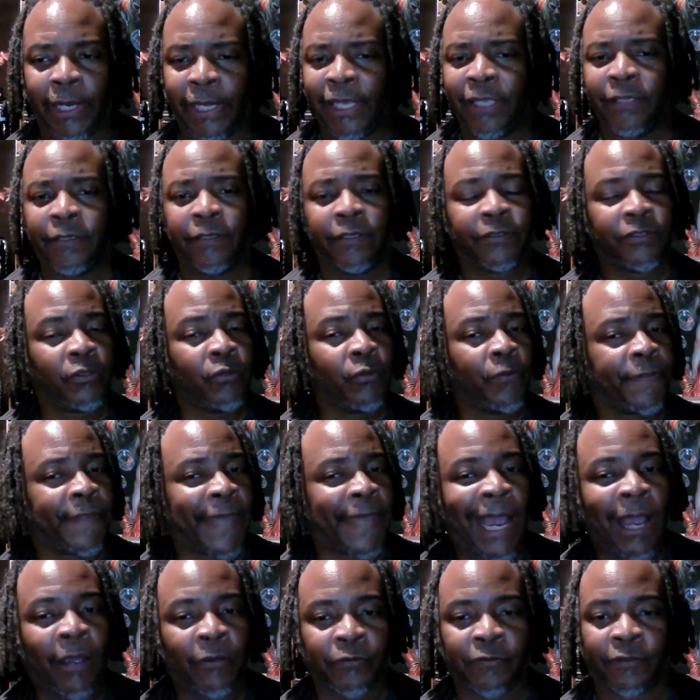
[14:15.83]
in the
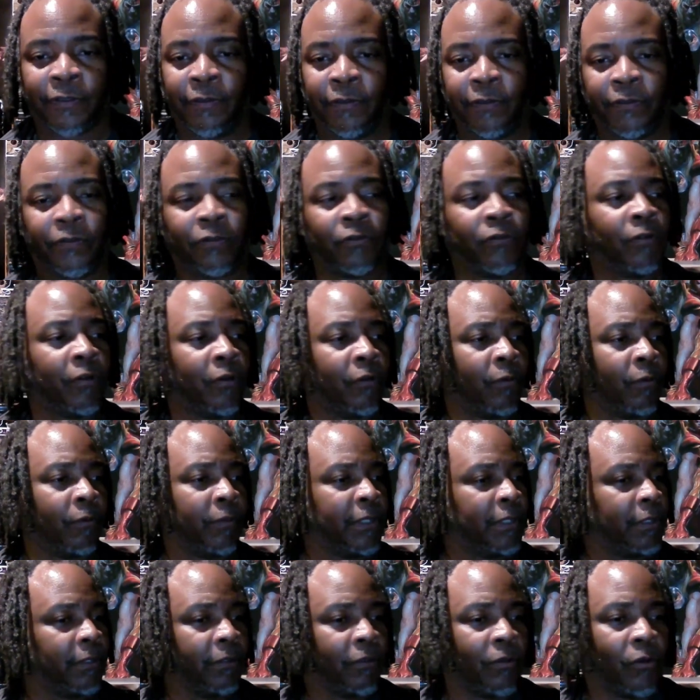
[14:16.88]
2000s,
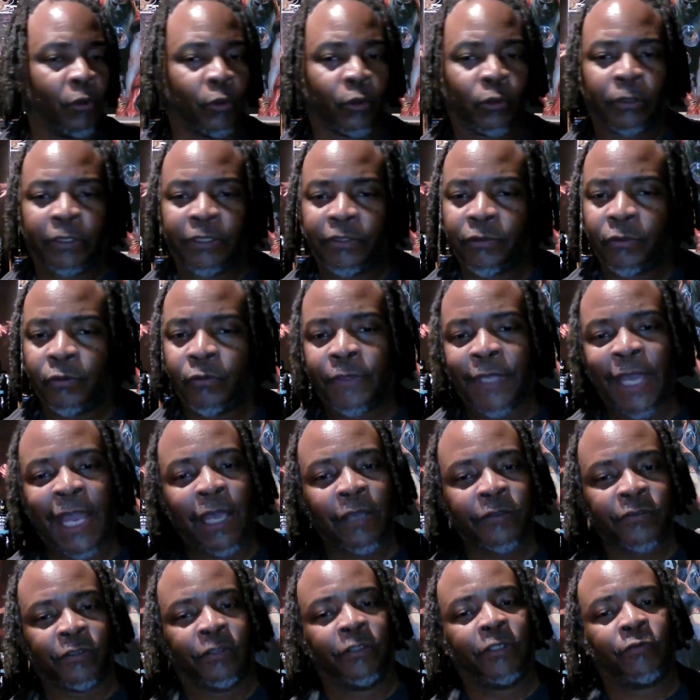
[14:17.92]
the early
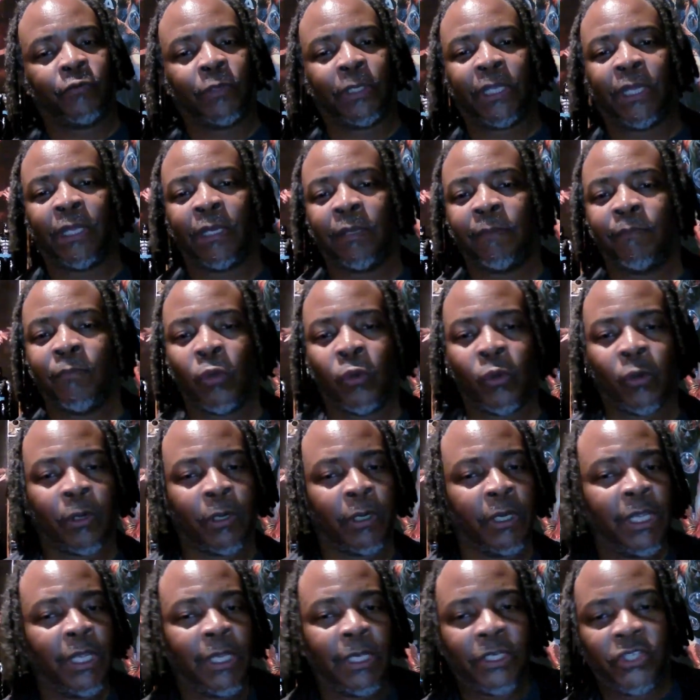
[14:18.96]
2000s, you were getting
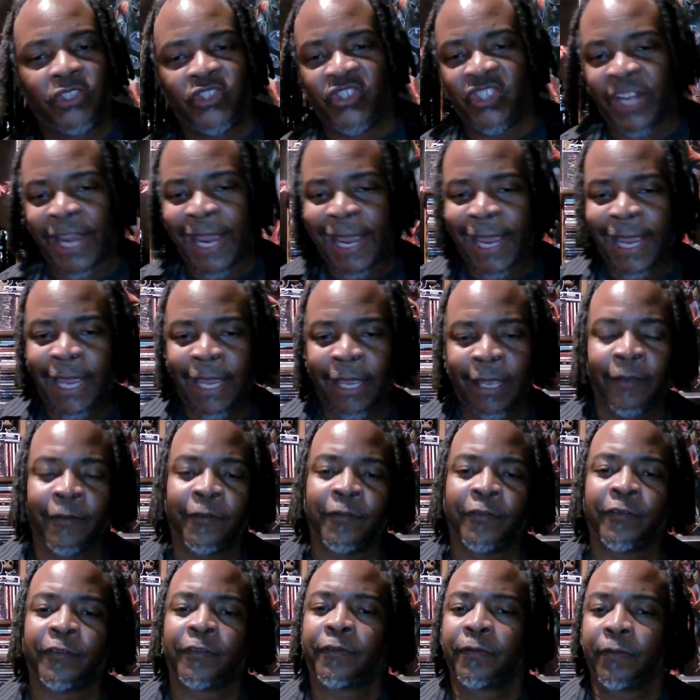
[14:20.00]
more
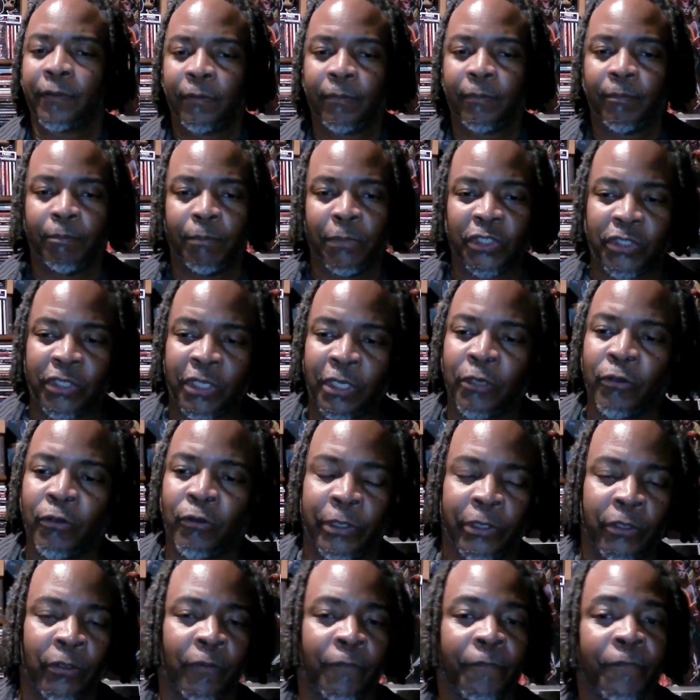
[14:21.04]
jazz
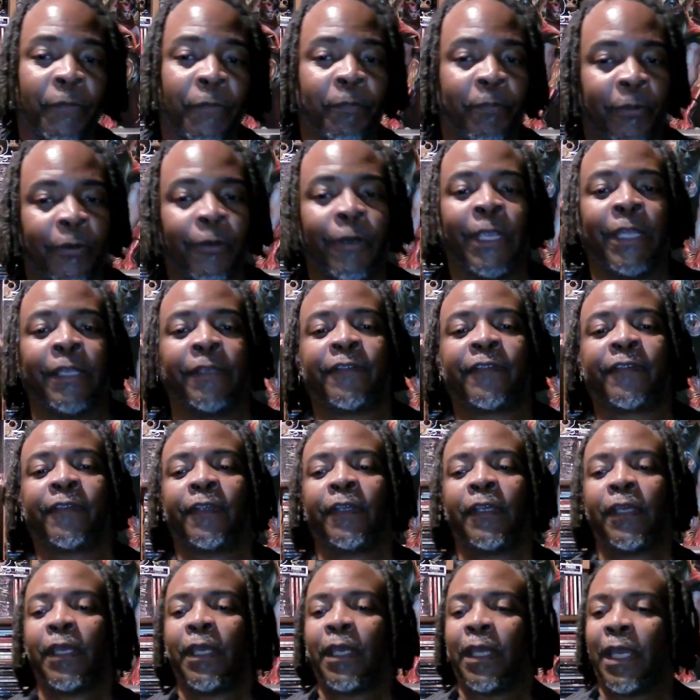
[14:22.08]
material from Prince,
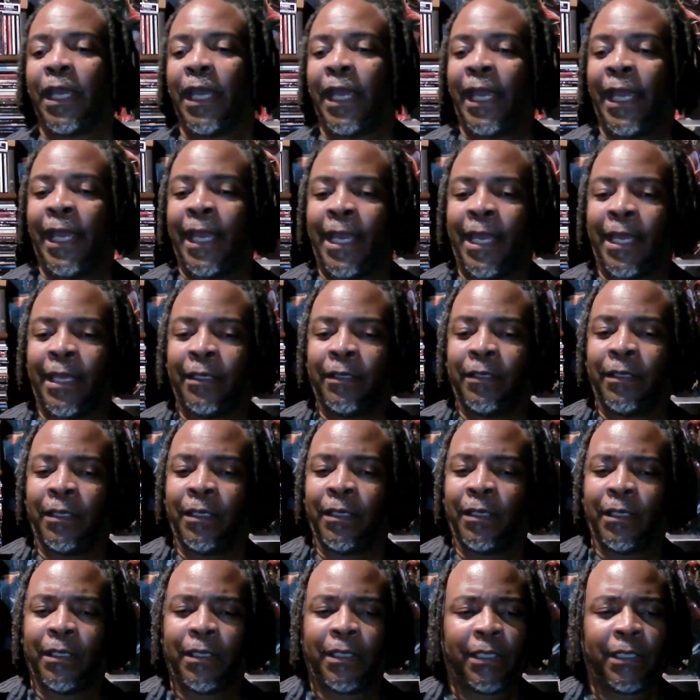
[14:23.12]
and